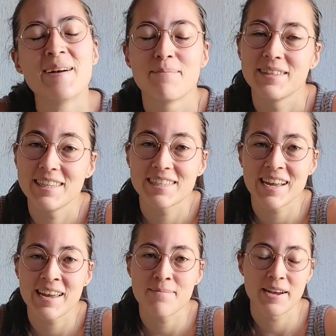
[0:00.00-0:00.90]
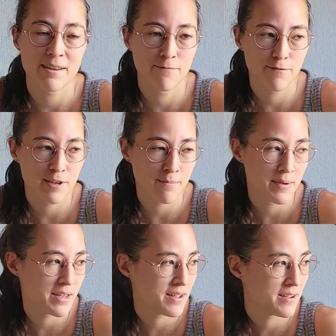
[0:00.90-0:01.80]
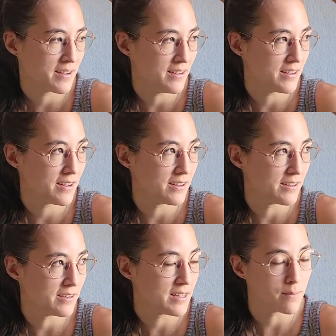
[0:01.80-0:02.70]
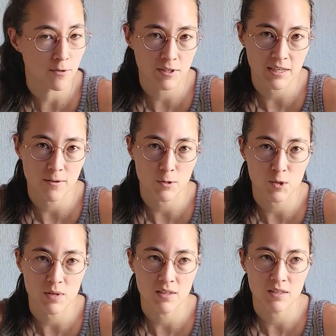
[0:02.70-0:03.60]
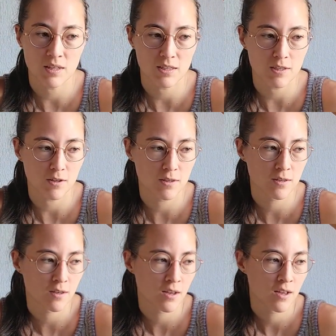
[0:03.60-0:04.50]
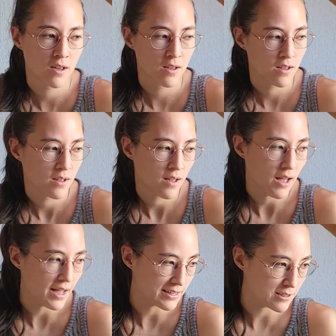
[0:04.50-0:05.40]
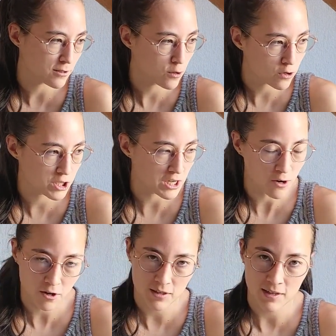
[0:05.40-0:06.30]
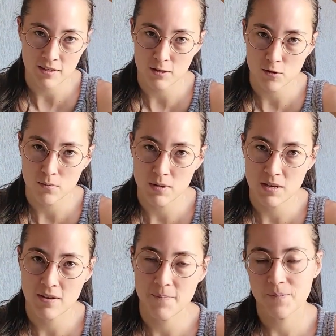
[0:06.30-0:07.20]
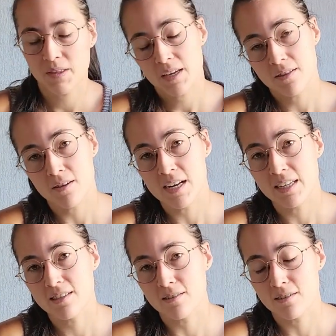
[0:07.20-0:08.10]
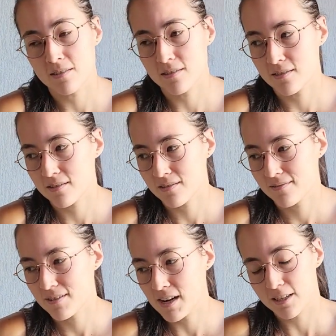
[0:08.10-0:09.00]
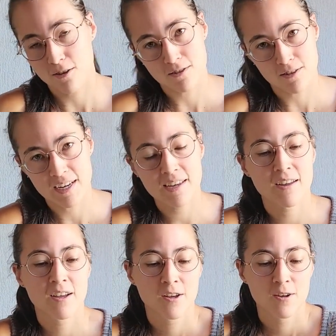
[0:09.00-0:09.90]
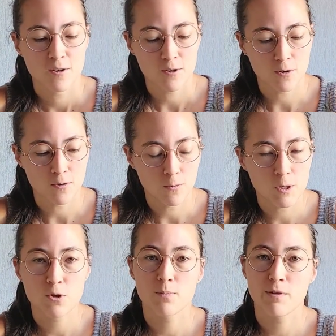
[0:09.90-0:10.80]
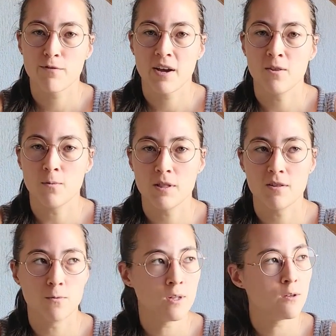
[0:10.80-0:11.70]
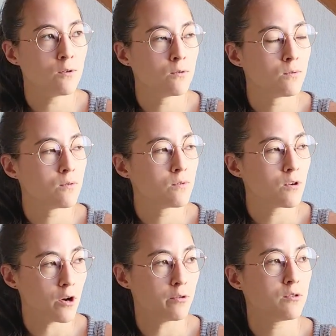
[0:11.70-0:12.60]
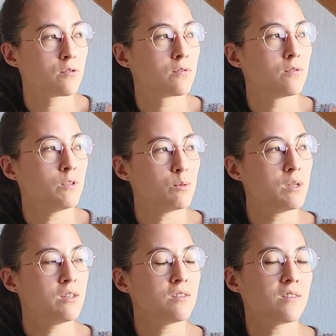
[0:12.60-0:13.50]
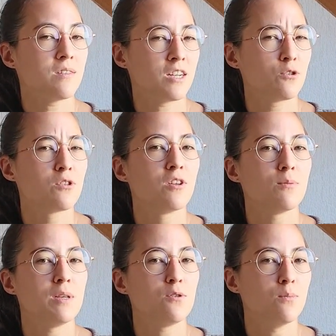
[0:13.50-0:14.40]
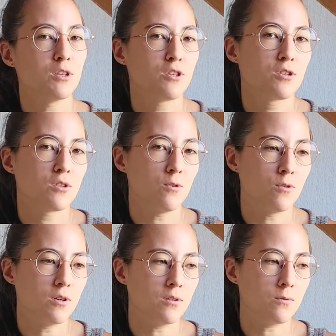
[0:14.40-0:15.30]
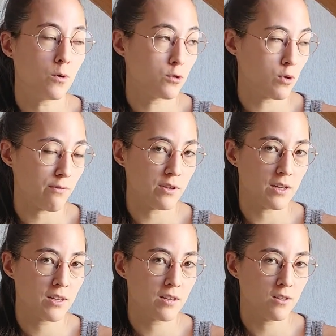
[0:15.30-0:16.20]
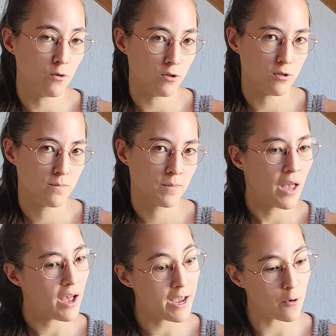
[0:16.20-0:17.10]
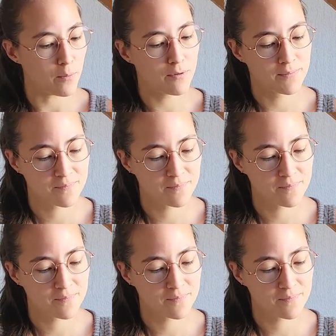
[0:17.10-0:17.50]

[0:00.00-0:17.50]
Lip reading: But this time I am filming in the morning, which means it's not as scorching hot as it could be in the later in the day. So we should be fine with the window closed, which means there should not be too much road traffic noise. I hope.